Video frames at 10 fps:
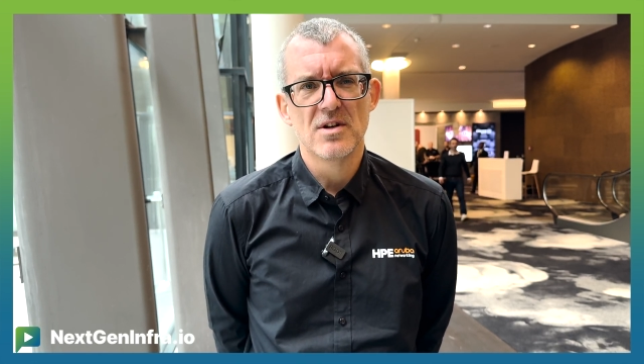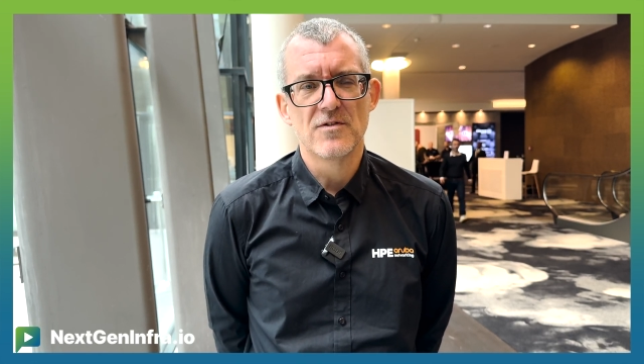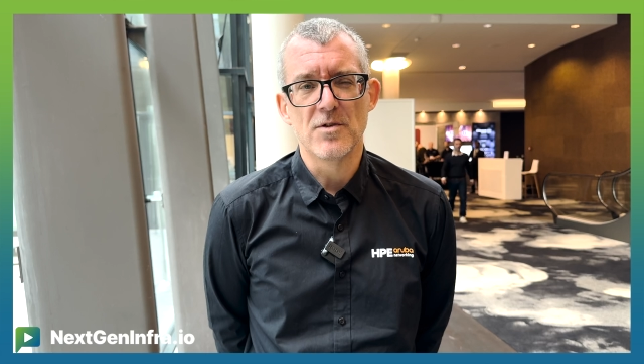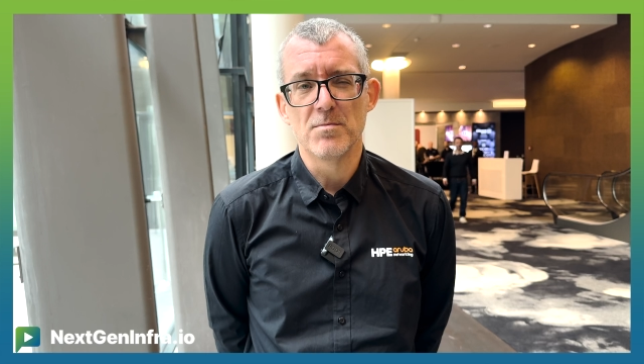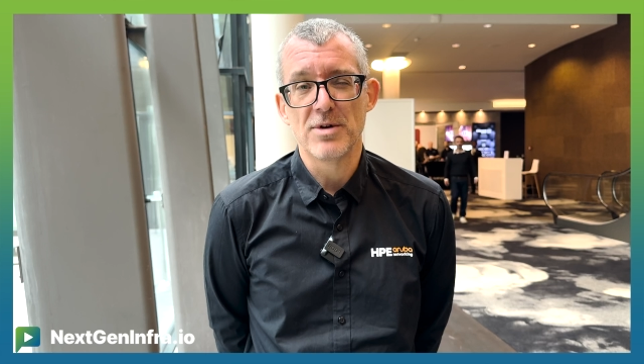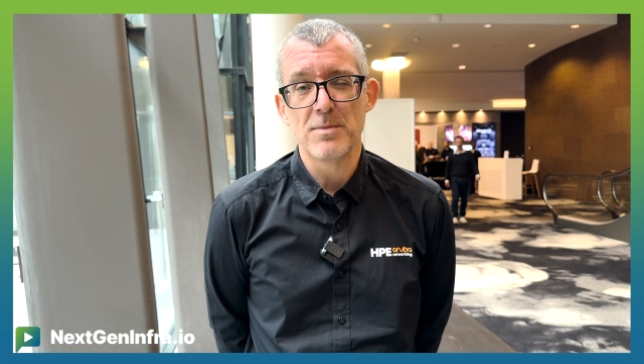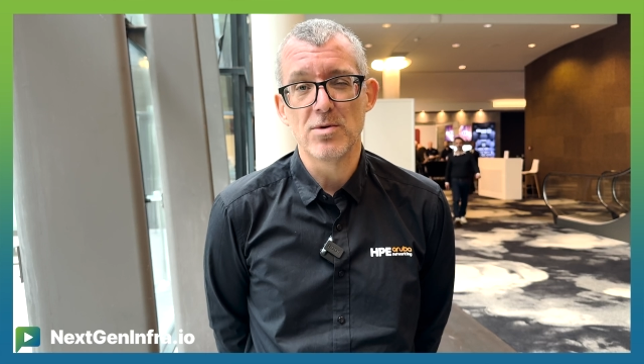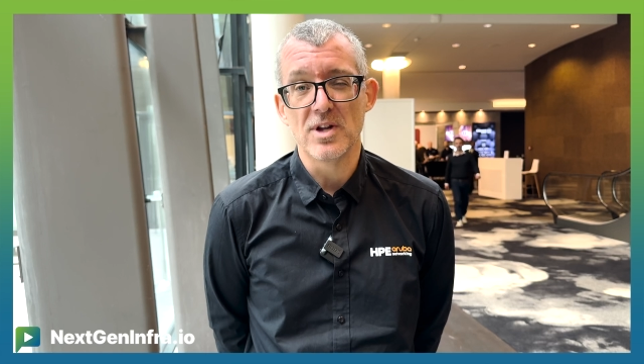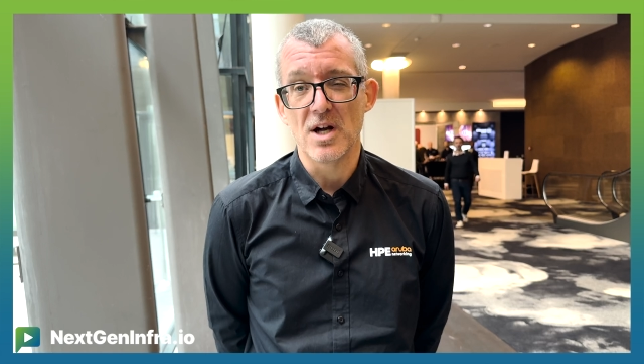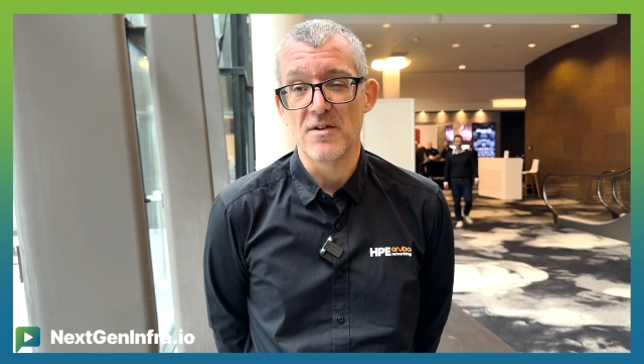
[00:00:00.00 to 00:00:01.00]
from
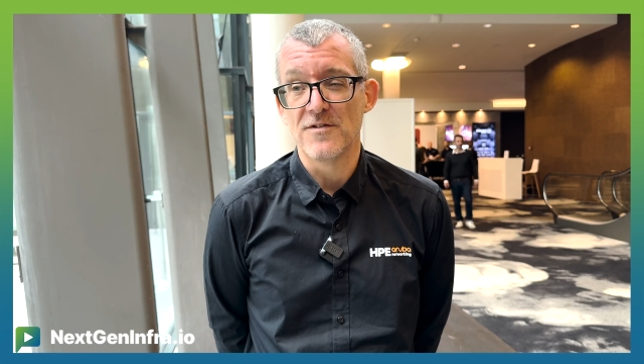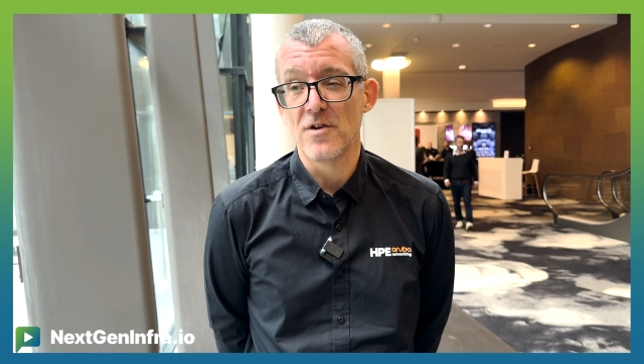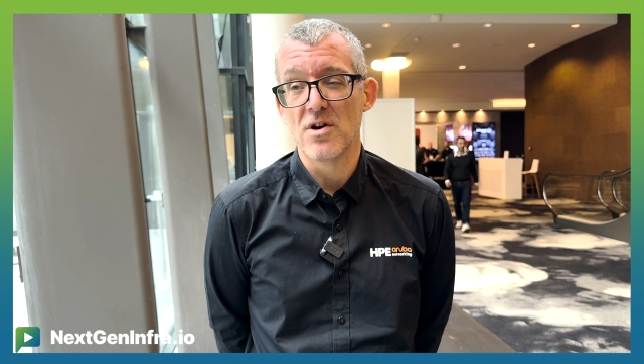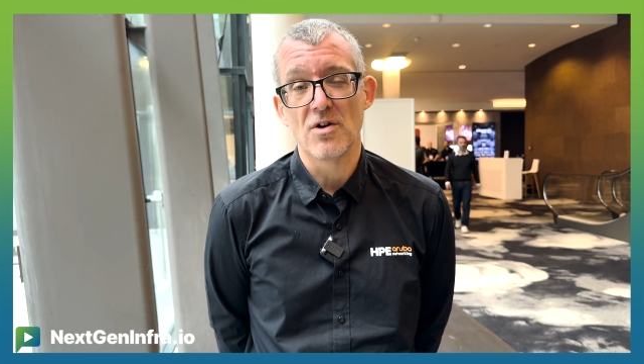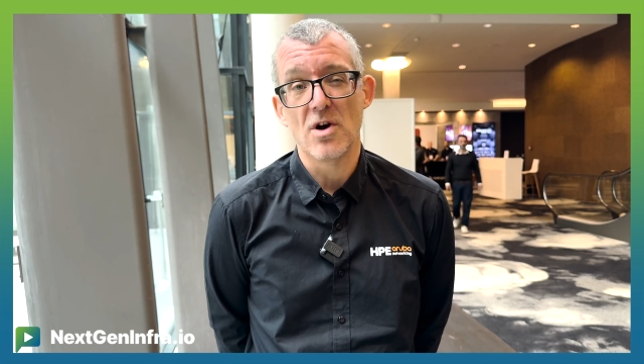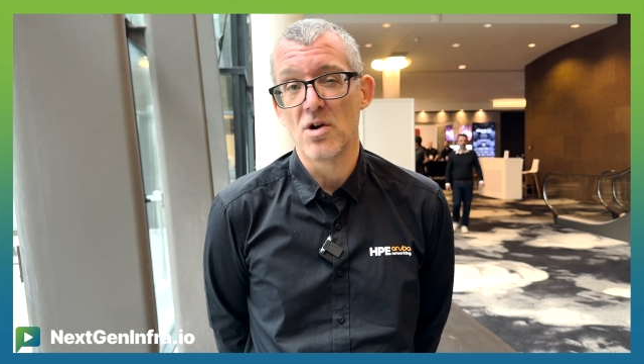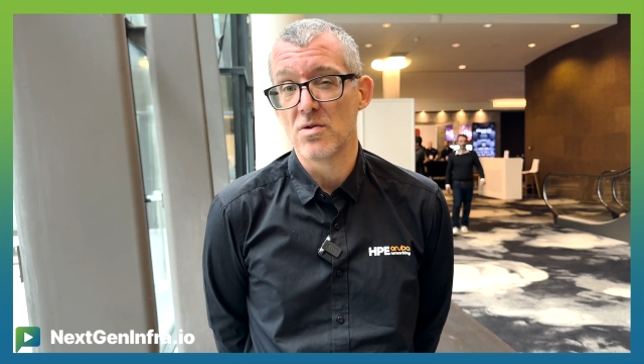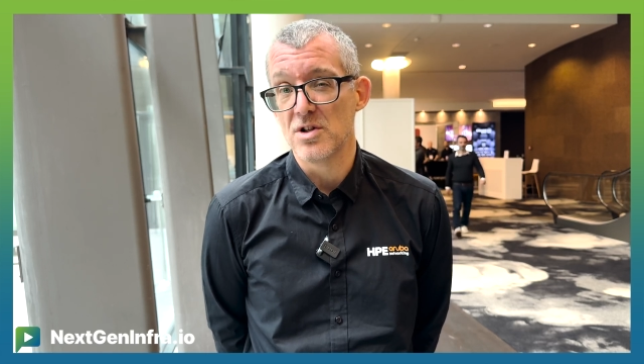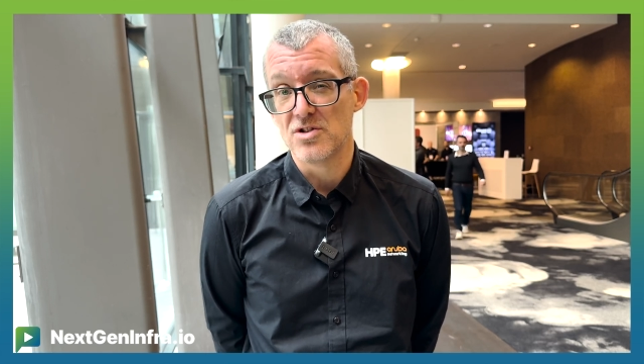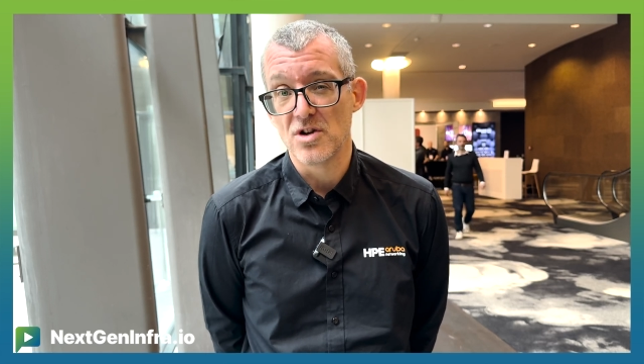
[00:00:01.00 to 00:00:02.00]
people that are further
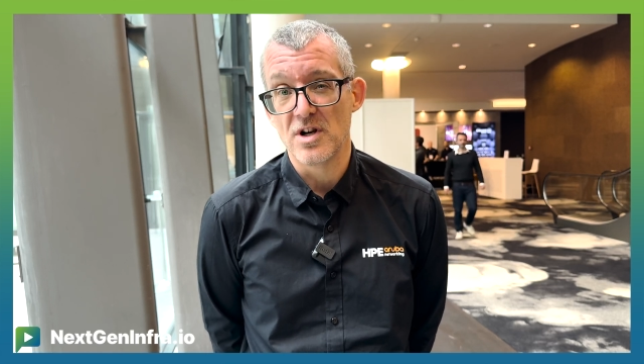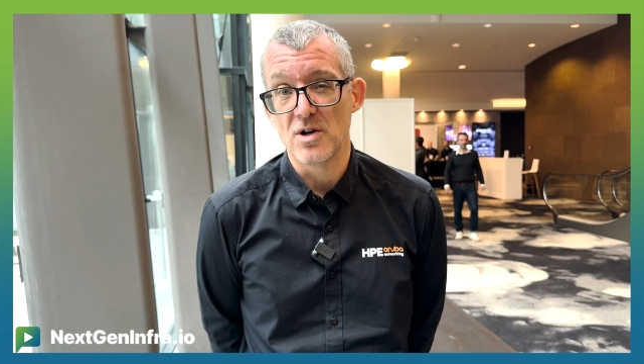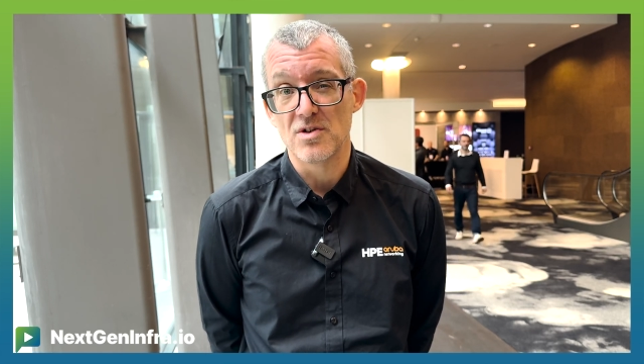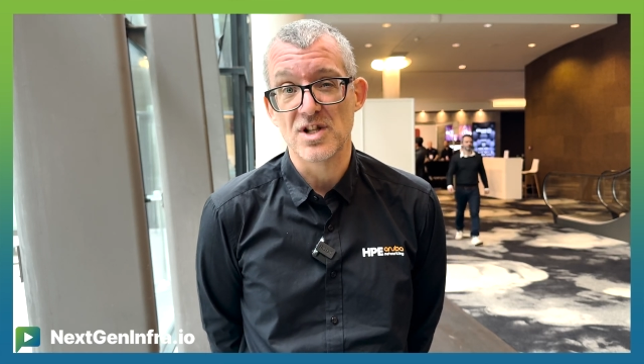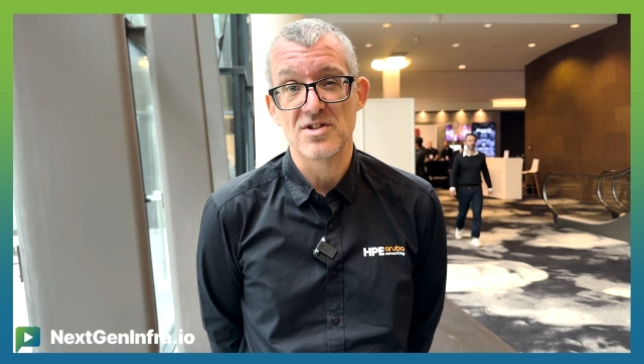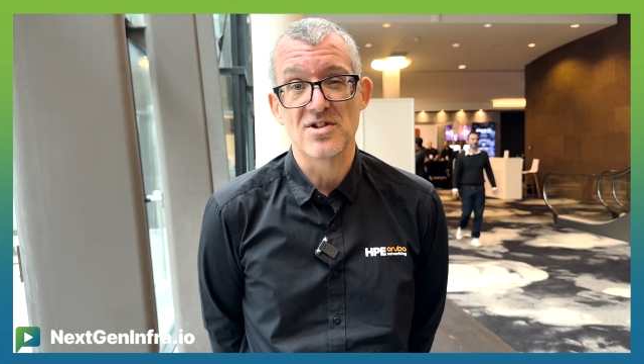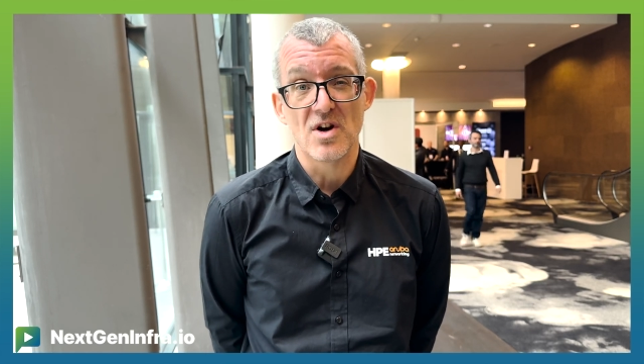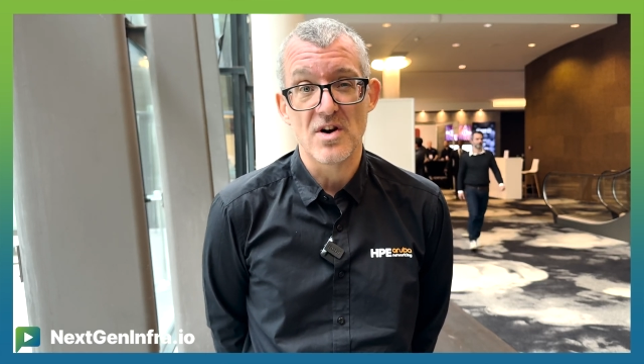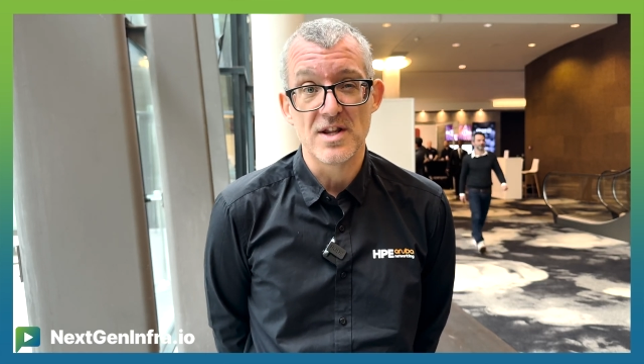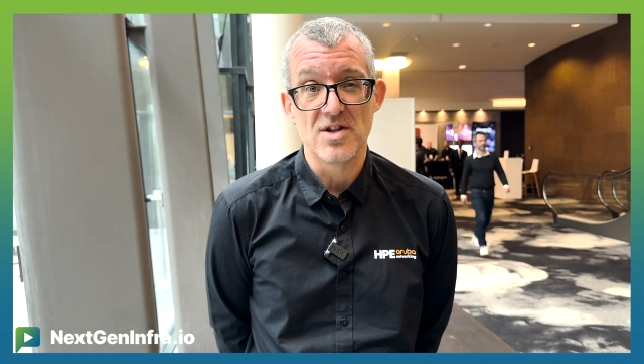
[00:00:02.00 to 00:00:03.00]
along the journey or just
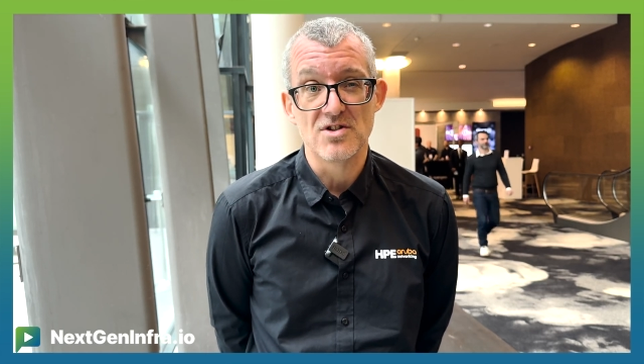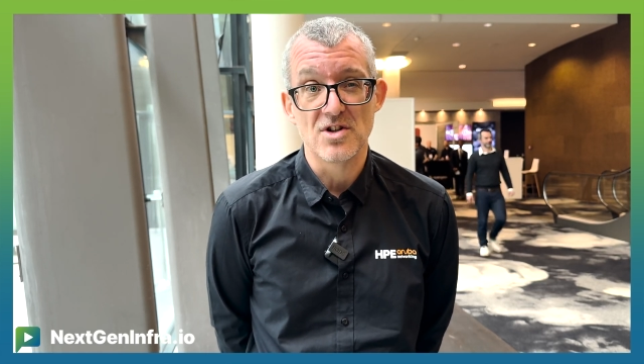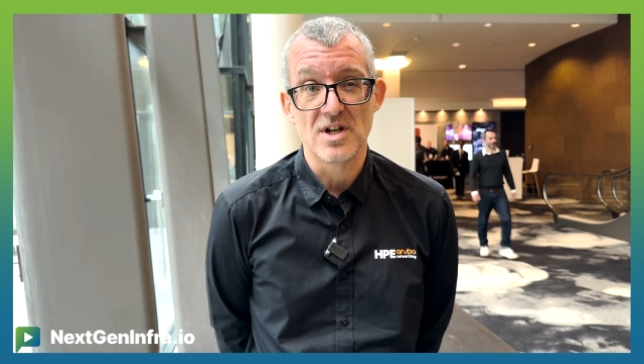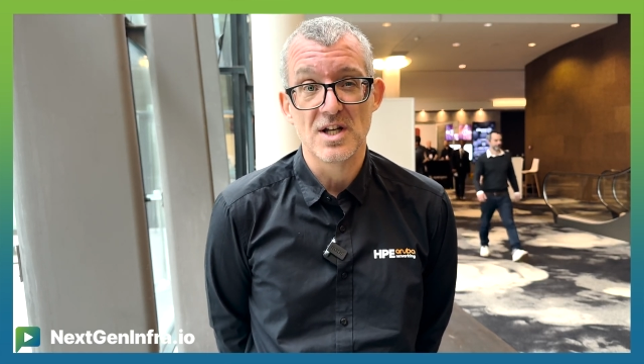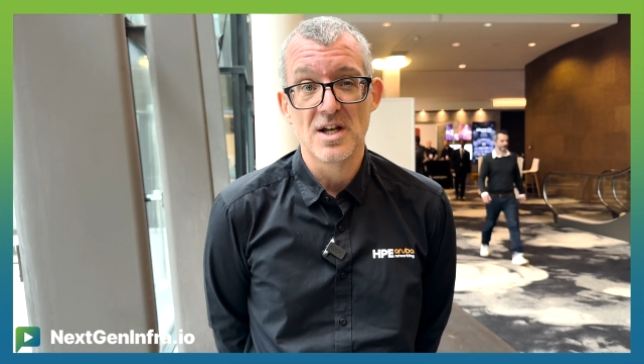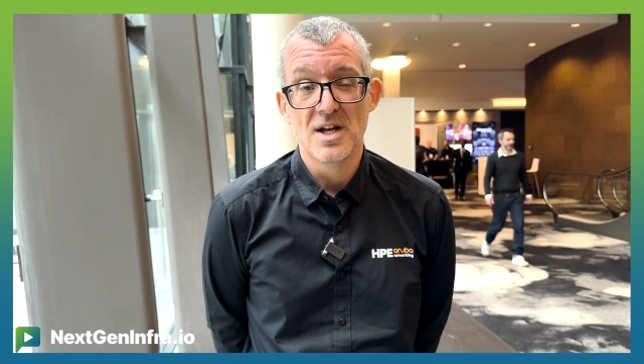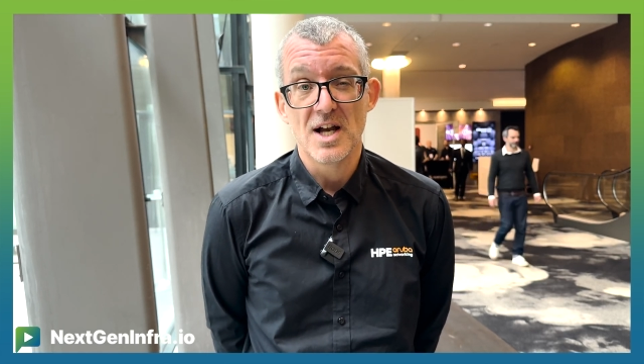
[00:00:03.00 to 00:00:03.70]
starting the journey.